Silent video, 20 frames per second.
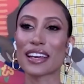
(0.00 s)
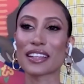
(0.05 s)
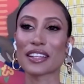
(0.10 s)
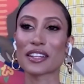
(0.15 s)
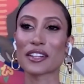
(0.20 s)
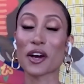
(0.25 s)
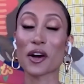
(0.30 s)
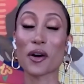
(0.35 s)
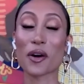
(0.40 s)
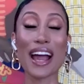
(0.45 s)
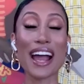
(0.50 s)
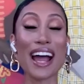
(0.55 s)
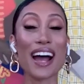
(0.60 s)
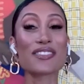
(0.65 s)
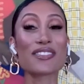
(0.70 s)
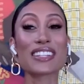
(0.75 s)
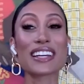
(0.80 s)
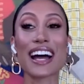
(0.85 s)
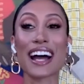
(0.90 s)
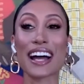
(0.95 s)
you know, I
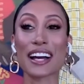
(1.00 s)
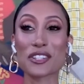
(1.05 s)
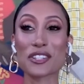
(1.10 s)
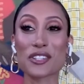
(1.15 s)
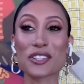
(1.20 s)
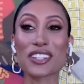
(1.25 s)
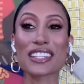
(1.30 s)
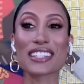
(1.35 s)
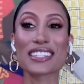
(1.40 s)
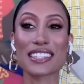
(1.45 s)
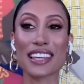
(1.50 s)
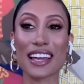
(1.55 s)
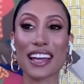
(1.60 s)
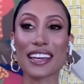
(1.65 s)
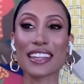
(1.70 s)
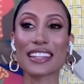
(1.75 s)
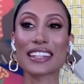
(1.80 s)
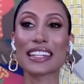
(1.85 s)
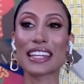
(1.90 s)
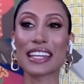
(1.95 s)
have to actually
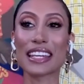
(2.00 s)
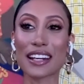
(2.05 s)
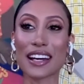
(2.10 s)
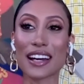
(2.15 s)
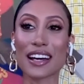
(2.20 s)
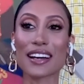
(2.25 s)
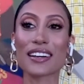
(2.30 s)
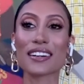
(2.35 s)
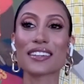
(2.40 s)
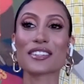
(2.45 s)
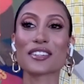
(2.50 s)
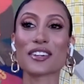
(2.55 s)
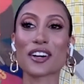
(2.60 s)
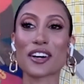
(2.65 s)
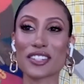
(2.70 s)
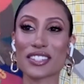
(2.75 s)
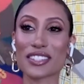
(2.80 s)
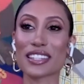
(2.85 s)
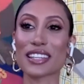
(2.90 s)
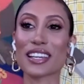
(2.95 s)
say Nina
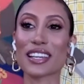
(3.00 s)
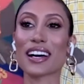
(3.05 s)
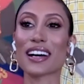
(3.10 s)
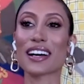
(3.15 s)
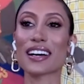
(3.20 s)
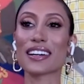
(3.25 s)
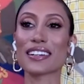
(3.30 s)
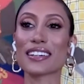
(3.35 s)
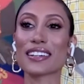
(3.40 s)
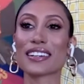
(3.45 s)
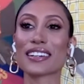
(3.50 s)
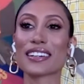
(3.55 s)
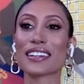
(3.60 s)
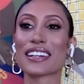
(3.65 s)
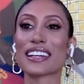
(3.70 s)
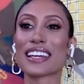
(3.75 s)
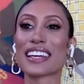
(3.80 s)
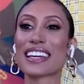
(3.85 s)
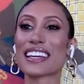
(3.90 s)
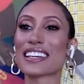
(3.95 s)
Garcia
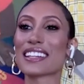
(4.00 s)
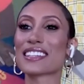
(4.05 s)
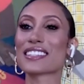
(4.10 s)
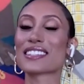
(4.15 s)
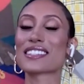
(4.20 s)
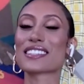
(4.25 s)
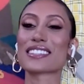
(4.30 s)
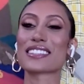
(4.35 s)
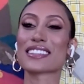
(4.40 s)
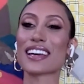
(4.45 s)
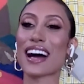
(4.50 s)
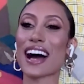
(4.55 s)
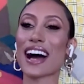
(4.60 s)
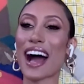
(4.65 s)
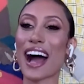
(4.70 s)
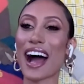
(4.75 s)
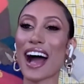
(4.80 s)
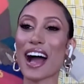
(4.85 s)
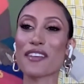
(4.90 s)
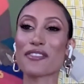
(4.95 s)
is,
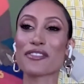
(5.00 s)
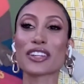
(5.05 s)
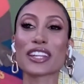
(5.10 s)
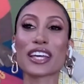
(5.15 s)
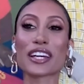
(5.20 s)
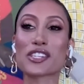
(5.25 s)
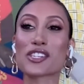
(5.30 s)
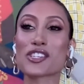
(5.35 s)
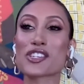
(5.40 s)
I feel like